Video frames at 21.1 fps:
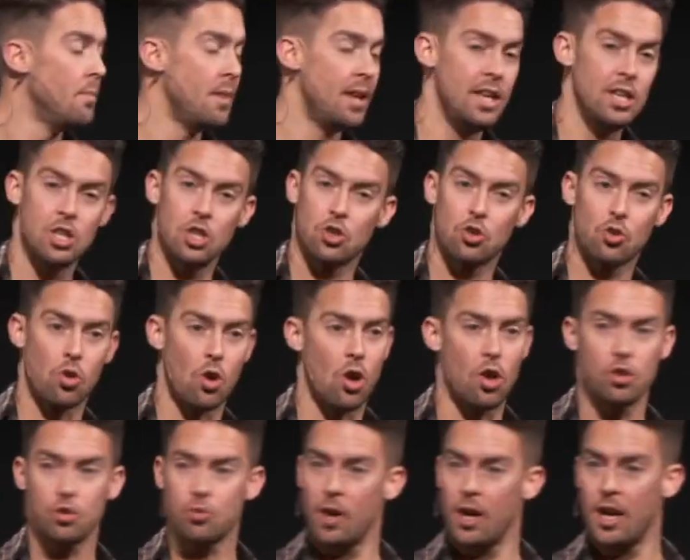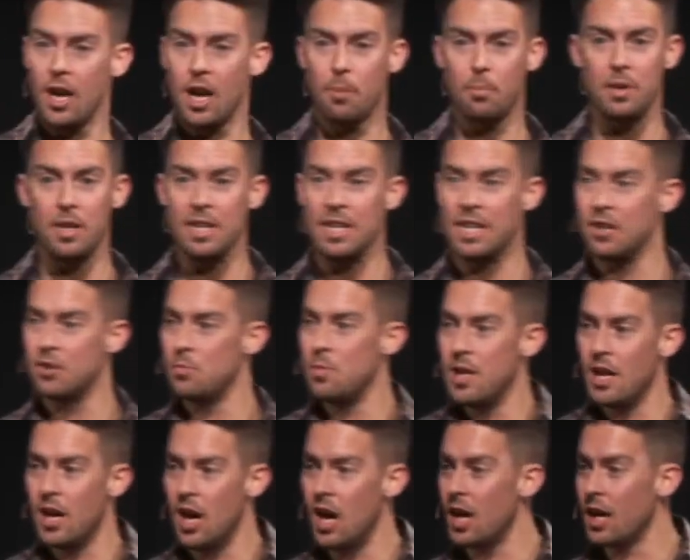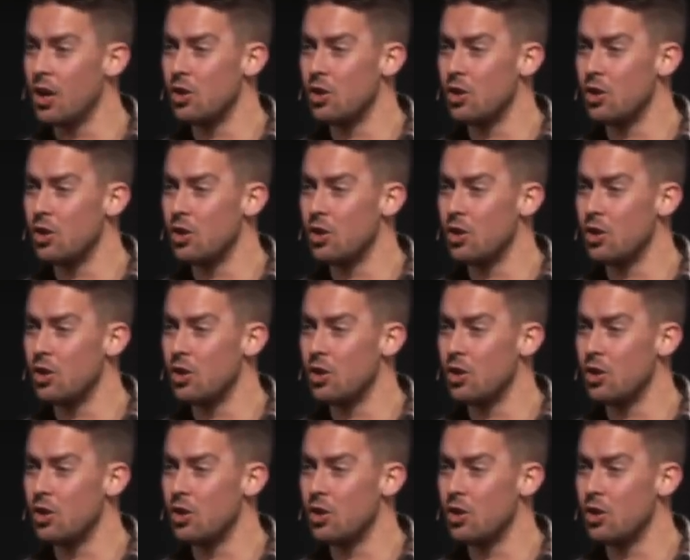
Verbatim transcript: and he just crawls right up and he gives me a hug.